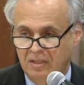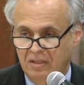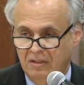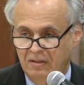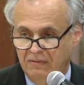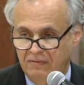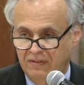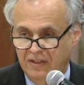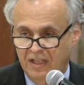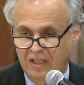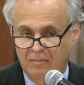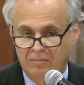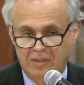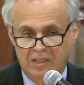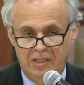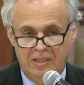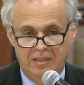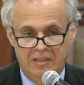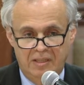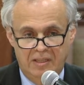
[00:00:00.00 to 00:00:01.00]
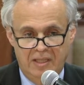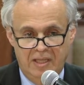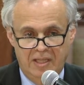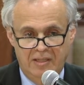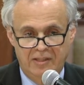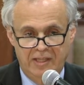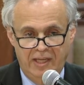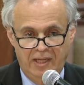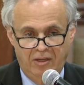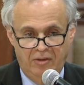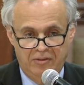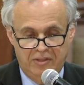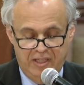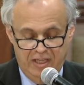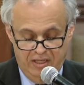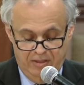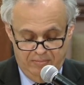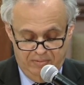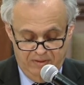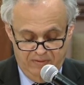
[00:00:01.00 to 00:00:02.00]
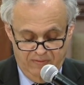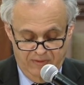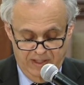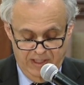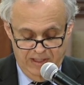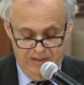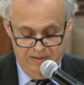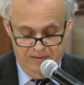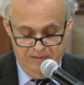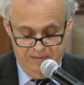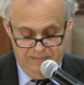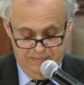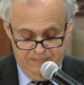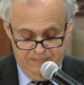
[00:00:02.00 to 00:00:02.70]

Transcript: the family, and the healthcare provider.